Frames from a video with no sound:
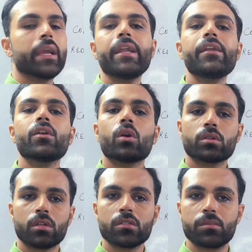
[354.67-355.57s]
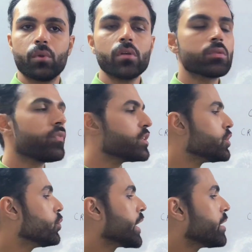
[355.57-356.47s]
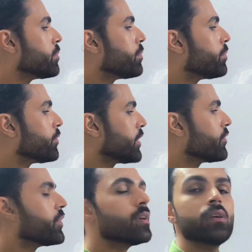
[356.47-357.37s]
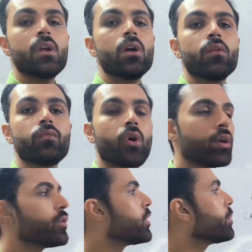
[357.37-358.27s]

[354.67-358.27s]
Indian authors books which you can refer for your